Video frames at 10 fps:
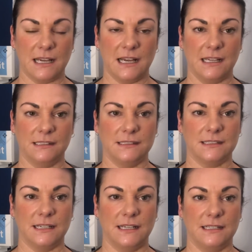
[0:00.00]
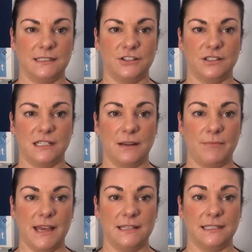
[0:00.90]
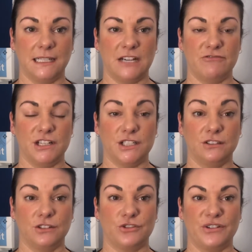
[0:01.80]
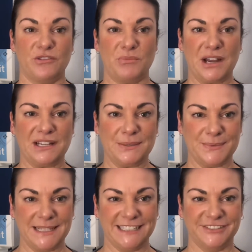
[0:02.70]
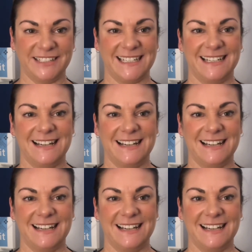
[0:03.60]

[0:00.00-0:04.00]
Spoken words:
and it's just an amazingly results-driven brand, and we love it.